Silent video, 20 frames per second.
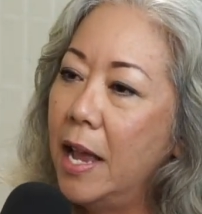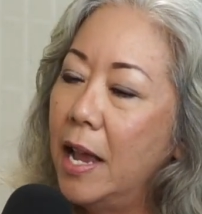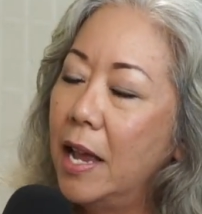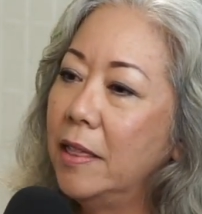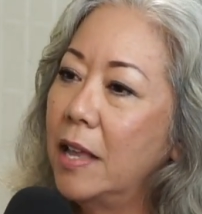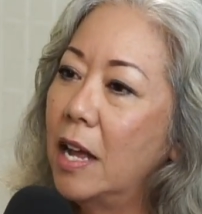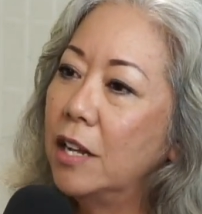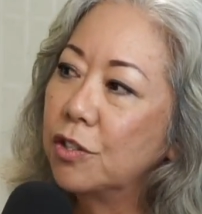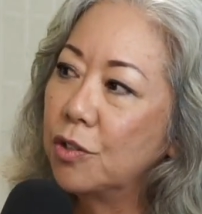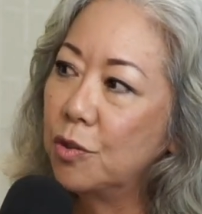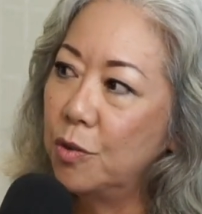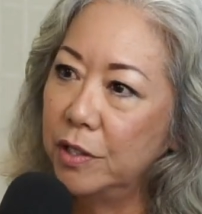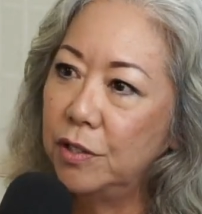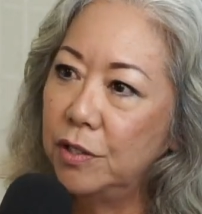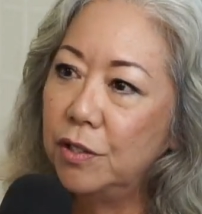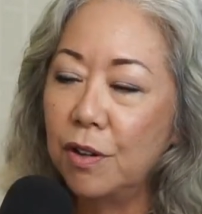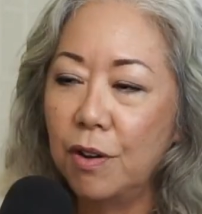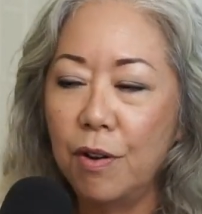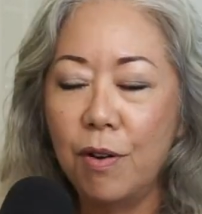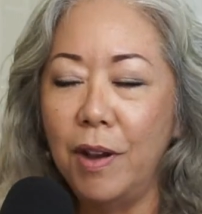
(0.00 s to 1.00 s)
And that's going
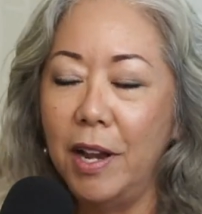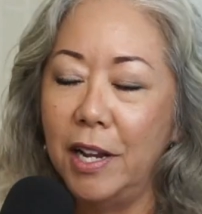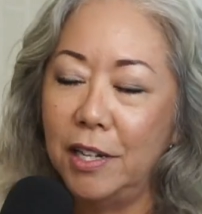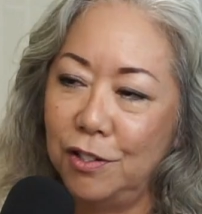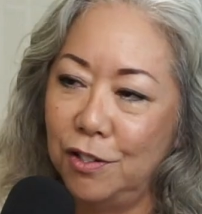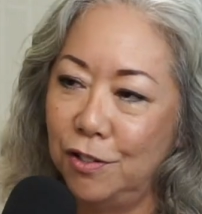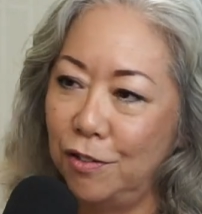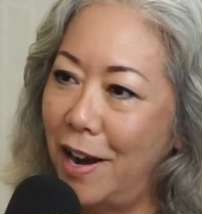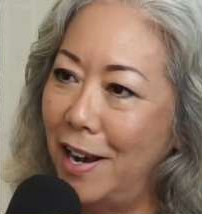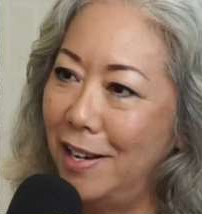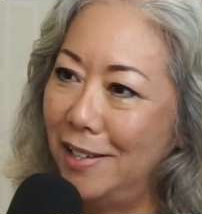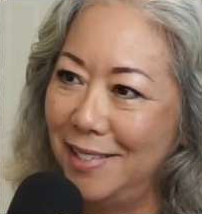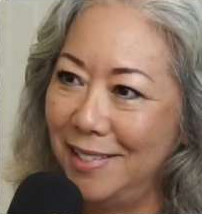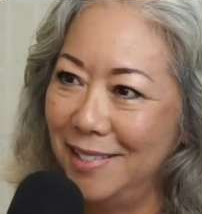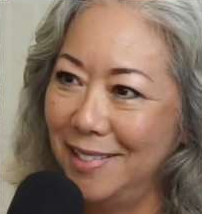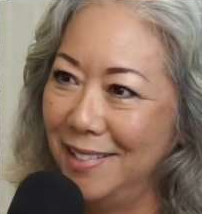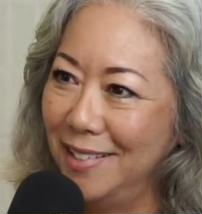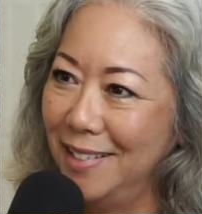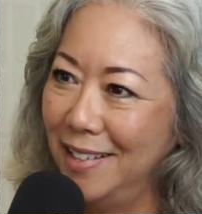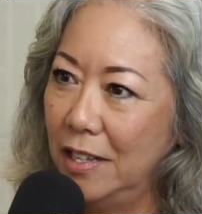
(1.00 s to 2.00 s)
to create
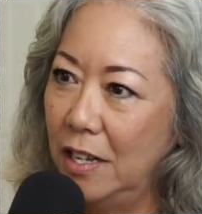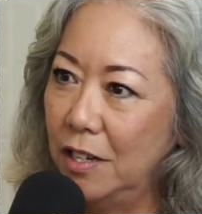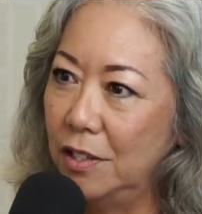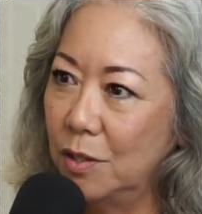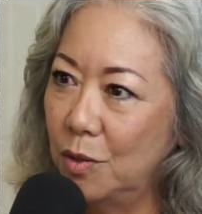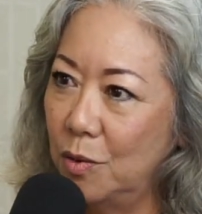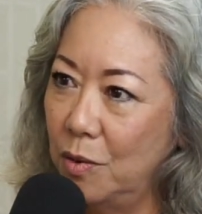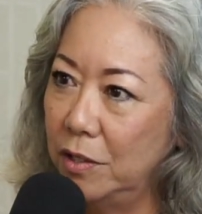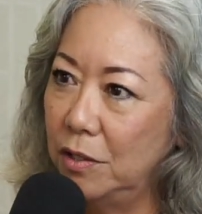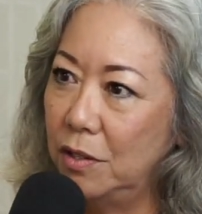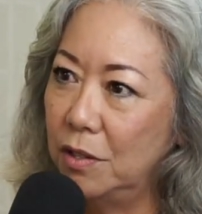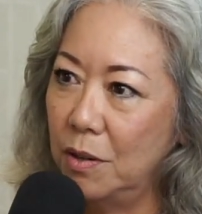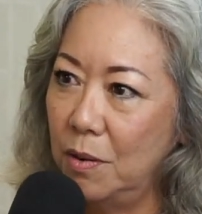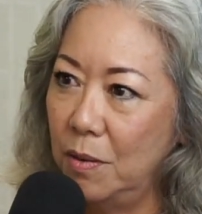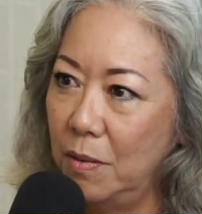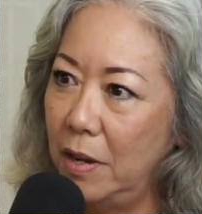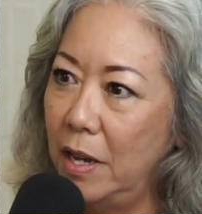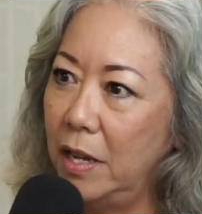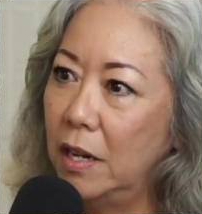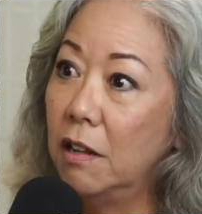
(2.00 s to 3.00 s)
stress. It's going to
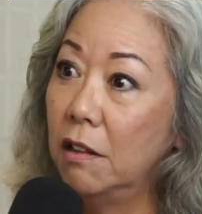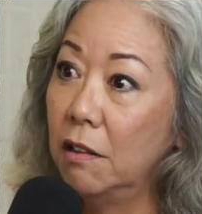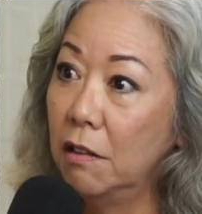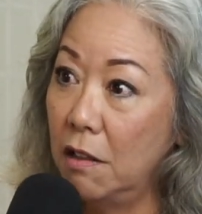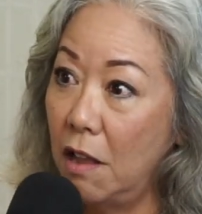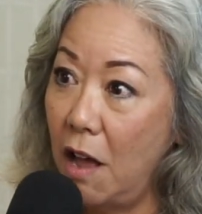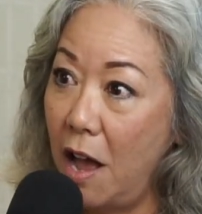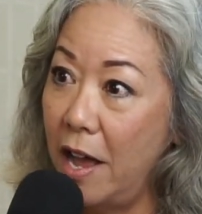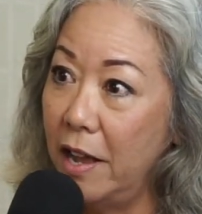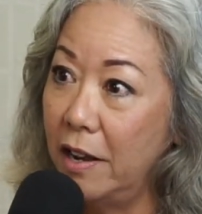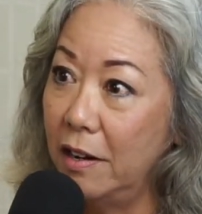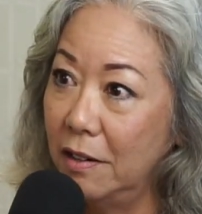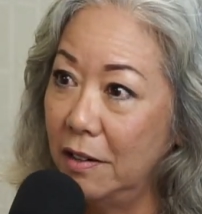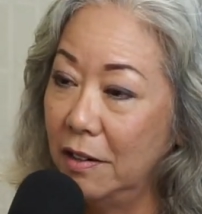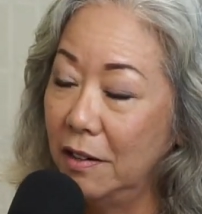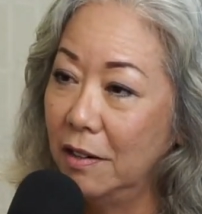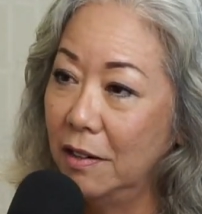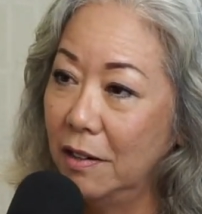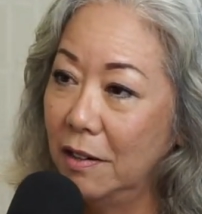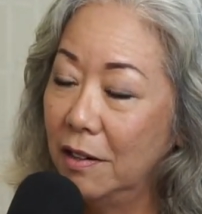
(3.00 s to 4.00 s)
create a lot
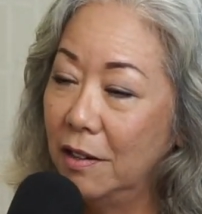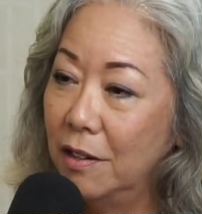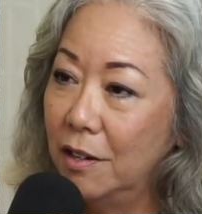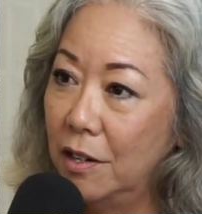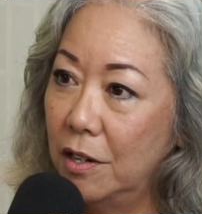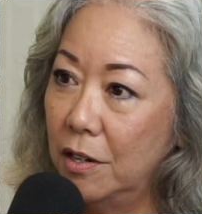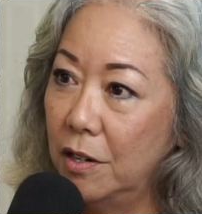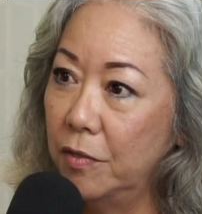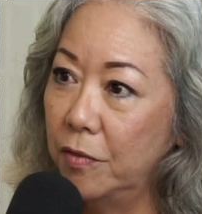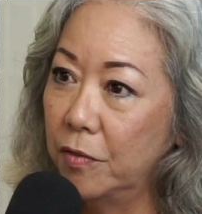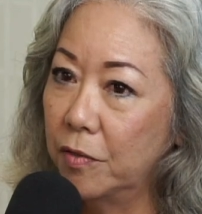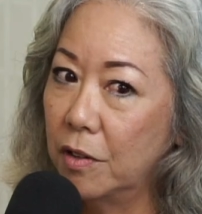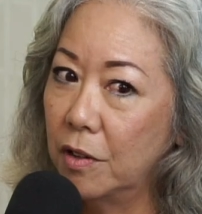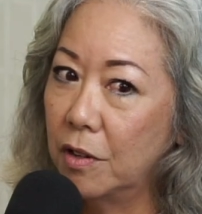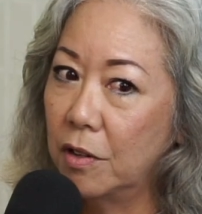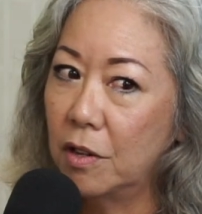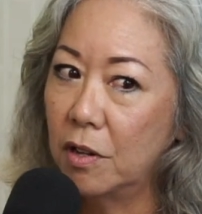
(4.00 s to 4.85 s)
of